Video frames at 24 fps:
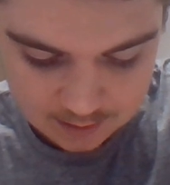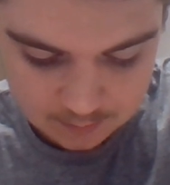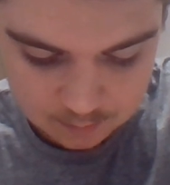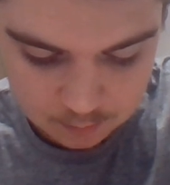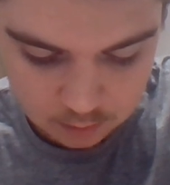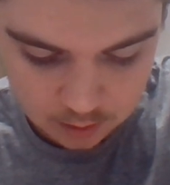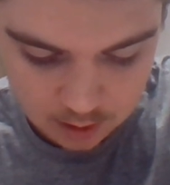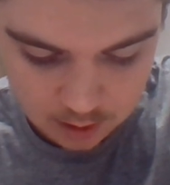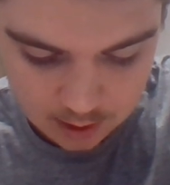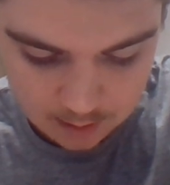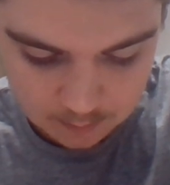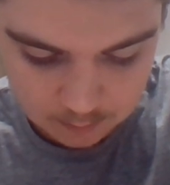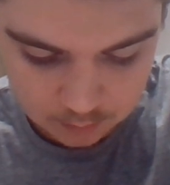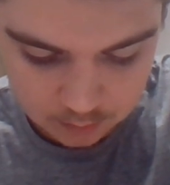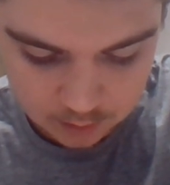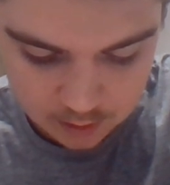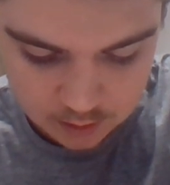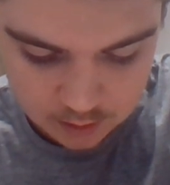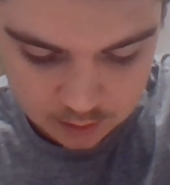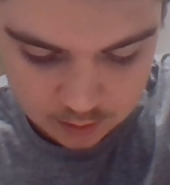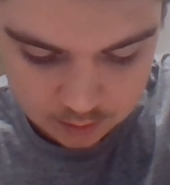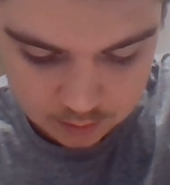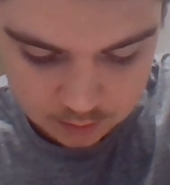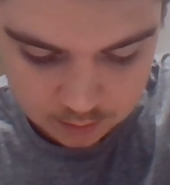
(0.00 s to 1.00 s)
export
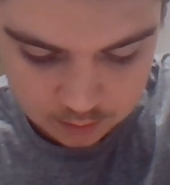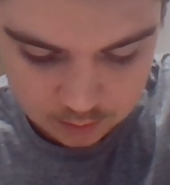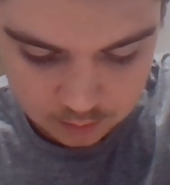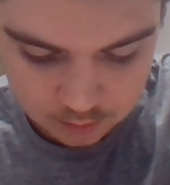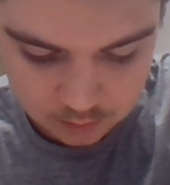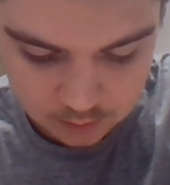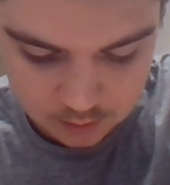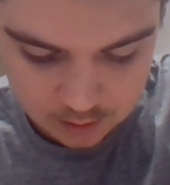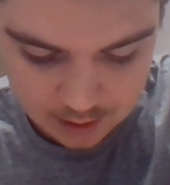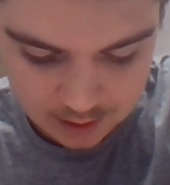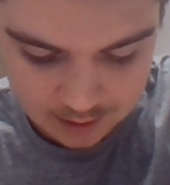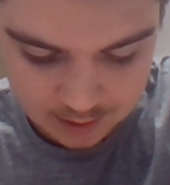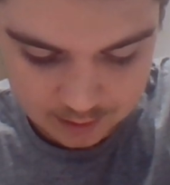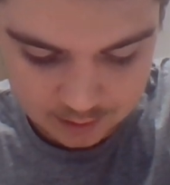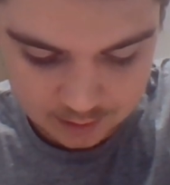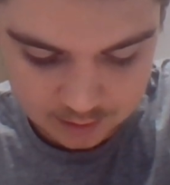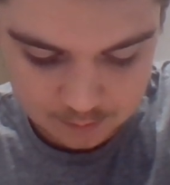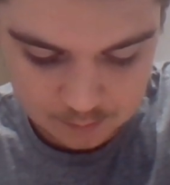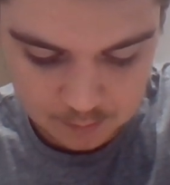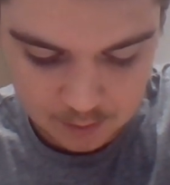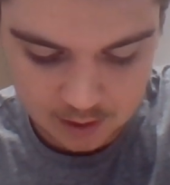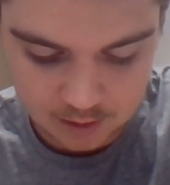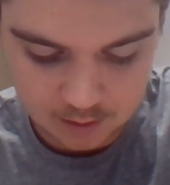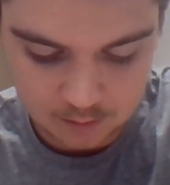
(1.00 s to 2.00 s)
operations. So you kind of
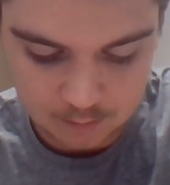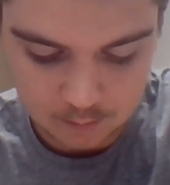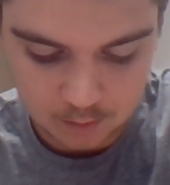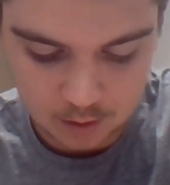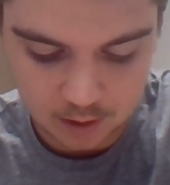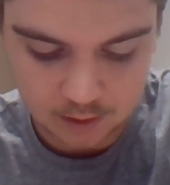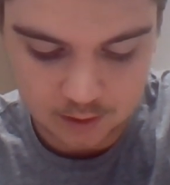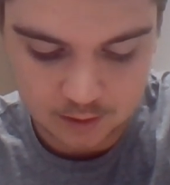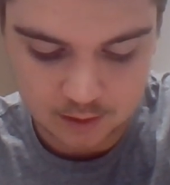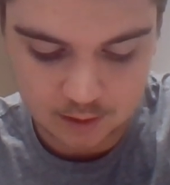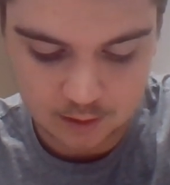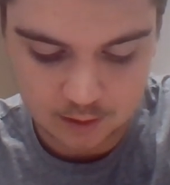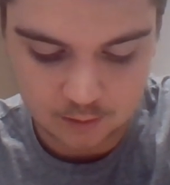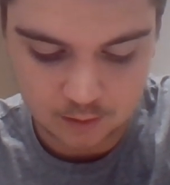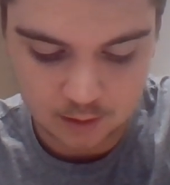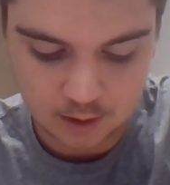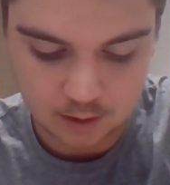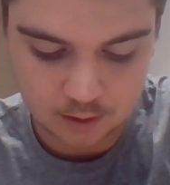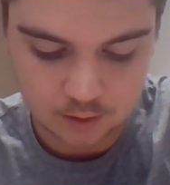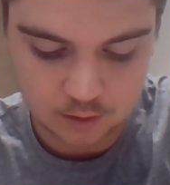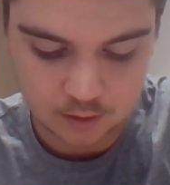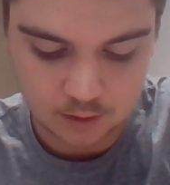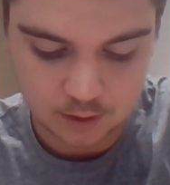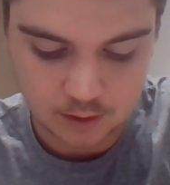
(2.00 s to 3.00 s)
expand your markets to other
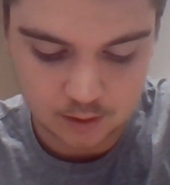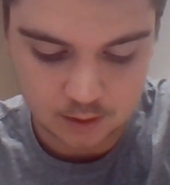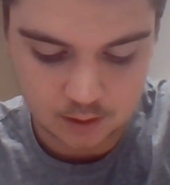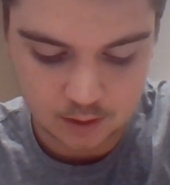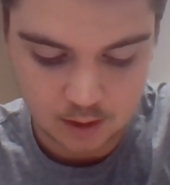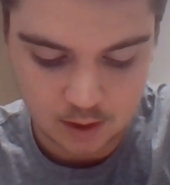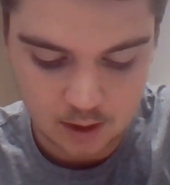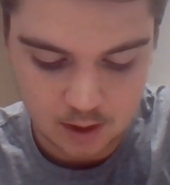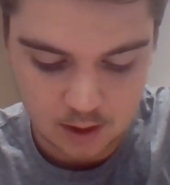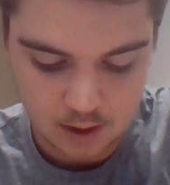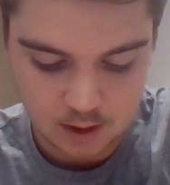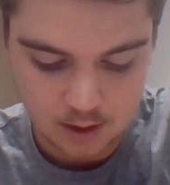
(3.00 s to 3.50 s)
countries,